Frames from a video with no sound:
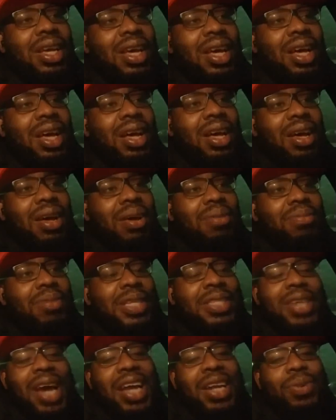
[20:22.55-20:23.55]
Um,
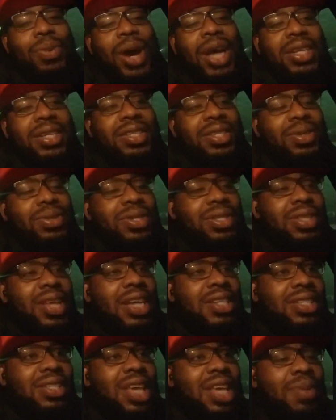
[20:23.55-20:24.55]
excited to watch this Houston
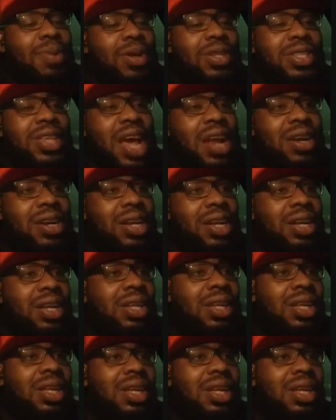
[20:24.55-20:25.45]
Texans game on Saturday.